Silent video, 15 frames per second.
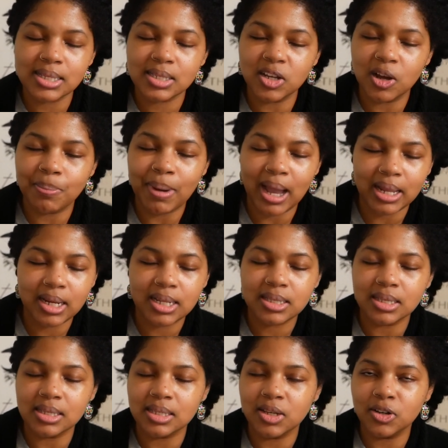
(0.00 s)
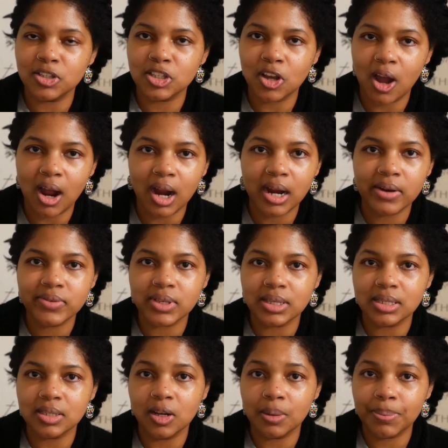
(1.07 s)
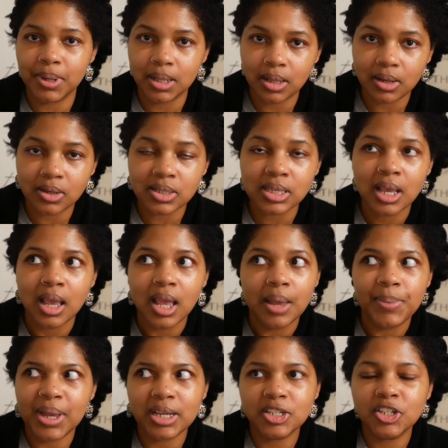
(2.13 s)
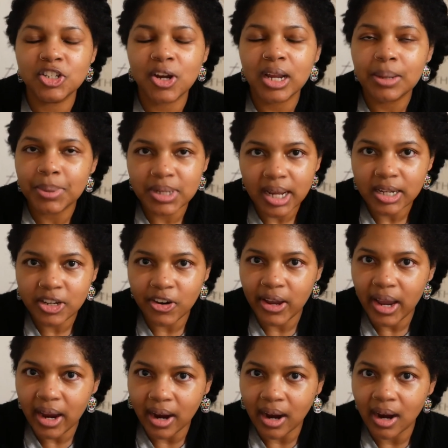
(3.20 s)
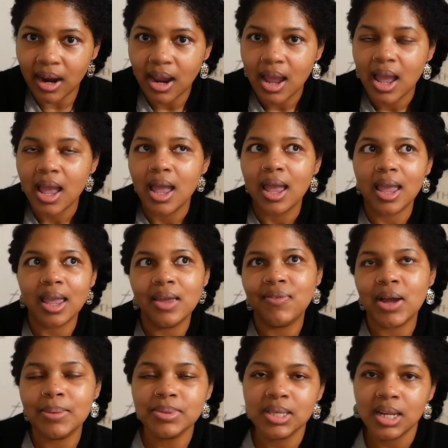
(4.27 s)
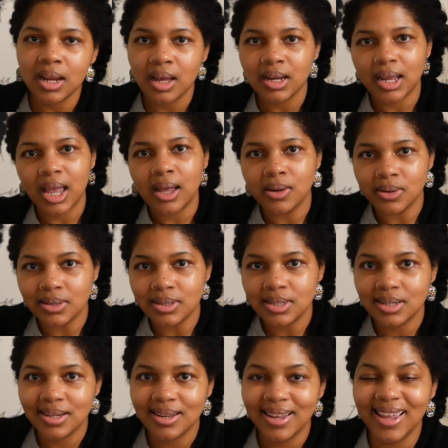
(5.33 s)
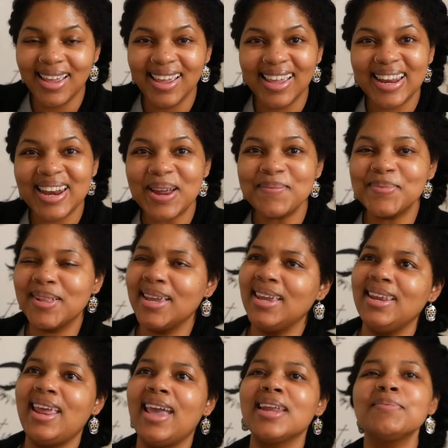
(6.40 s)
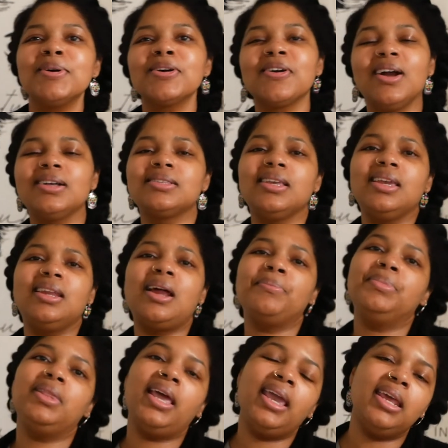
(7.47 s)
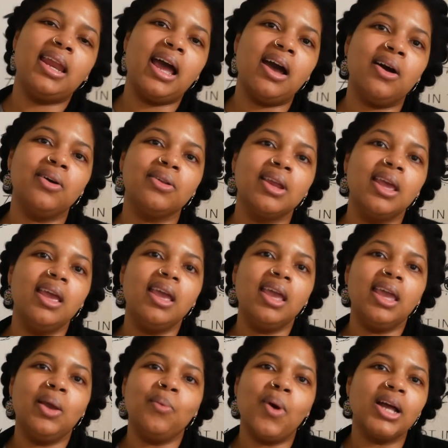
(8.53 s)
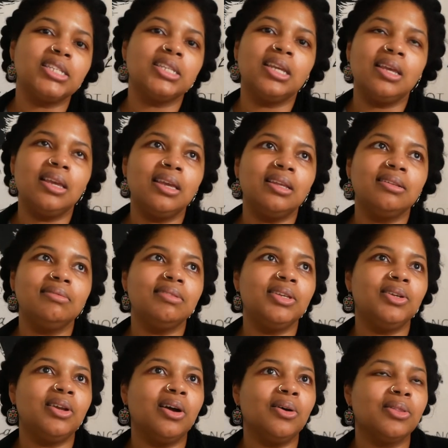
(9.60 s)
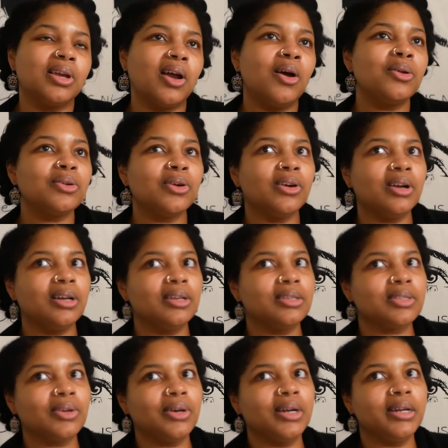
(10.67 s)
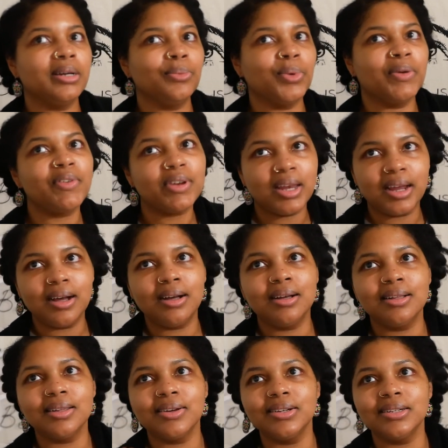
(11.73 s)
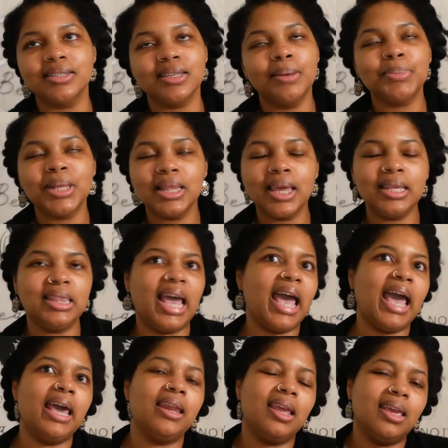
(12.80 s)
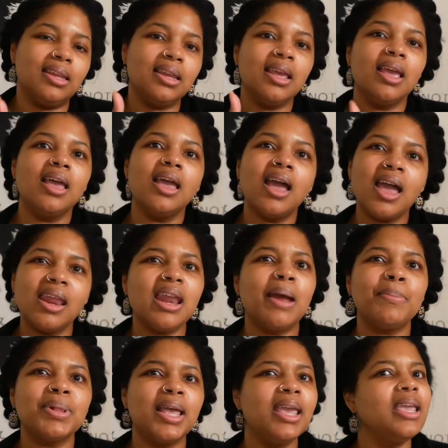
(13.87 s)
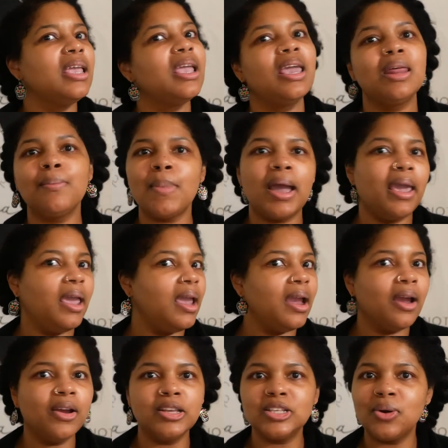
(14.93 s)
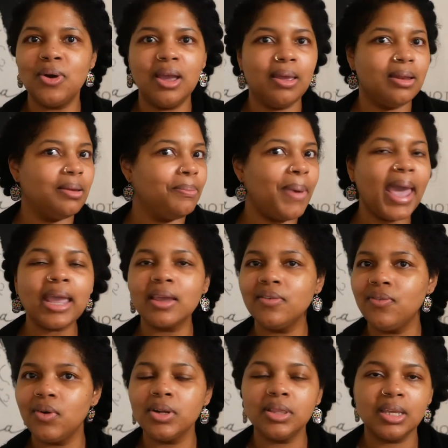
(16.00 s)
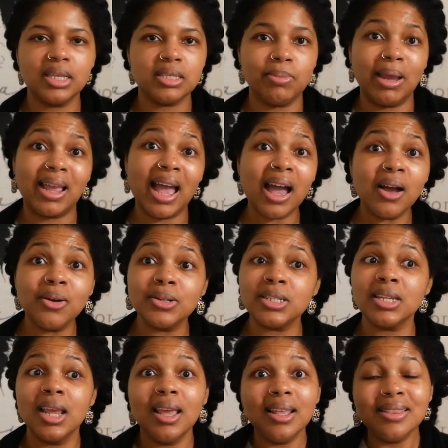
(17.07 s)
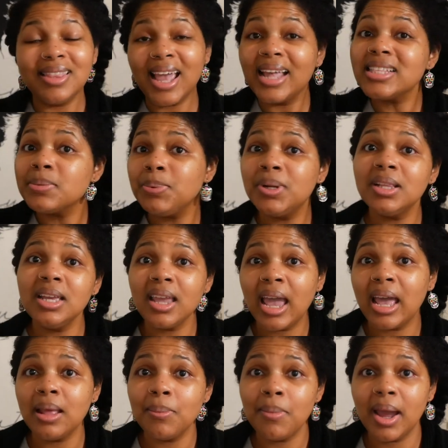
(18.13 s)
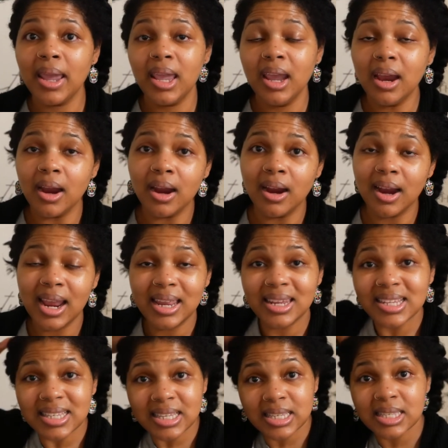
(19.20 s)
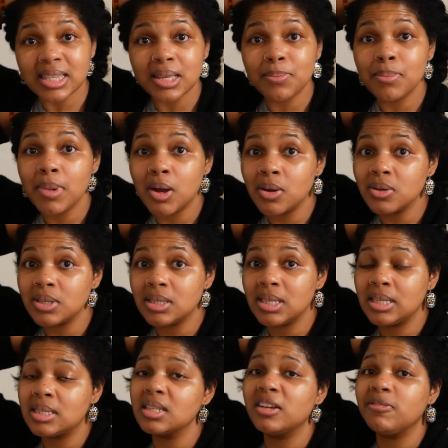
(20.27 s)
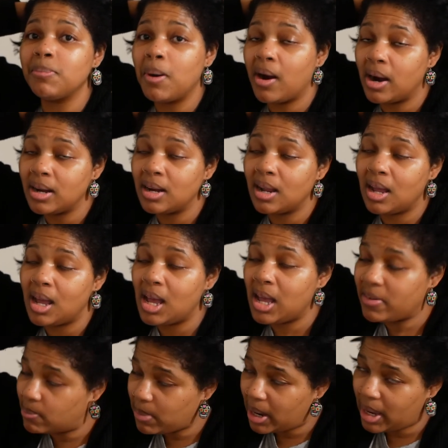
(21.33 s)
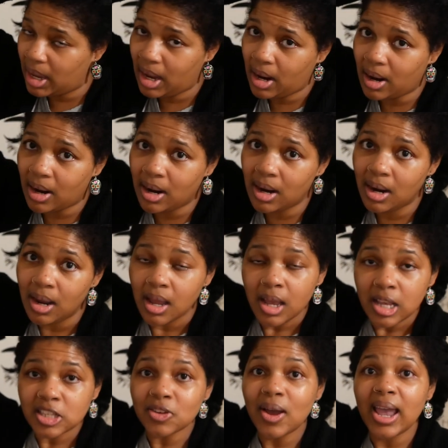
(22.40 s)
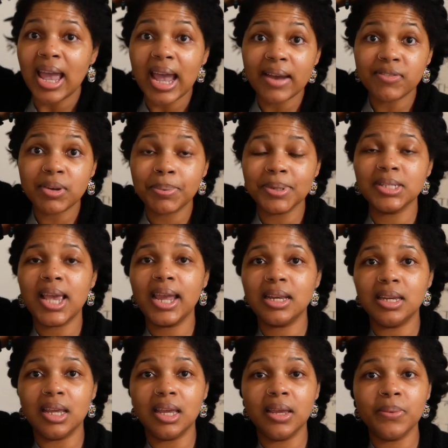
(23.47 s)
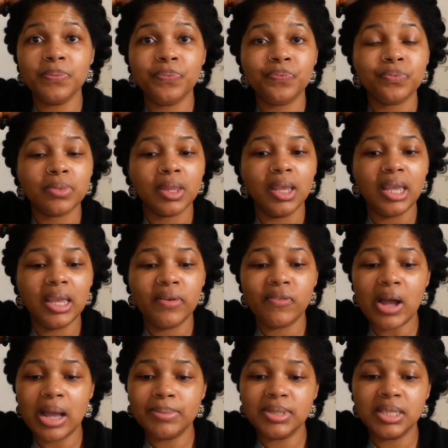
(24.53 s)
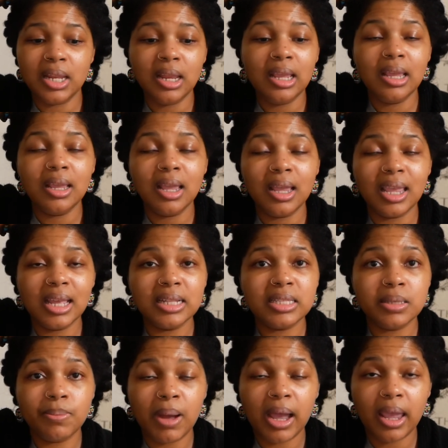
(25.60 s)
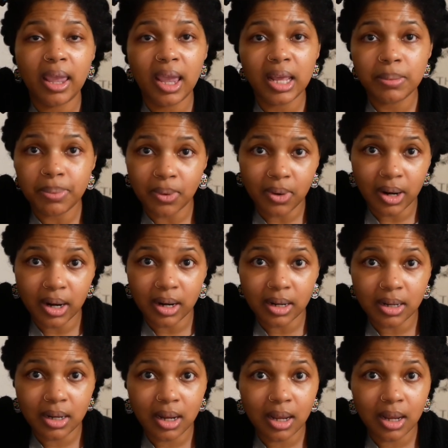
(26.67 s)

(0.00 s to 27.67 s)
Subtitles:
silk bonnets and silk scarves and silk pillows, because you're trying to protect your hair. If I'm sitting on a couch and I'm playing Animal Crossing and I'm laid out and watching, you know, the Golden Girls or Riverdale or something like that, and I'm playing and my hair is going back and forth against my couch, that's pulling at my hair. And this is the most sensitive part of my hair, so I have to protect it. If I'm sitting against my headboard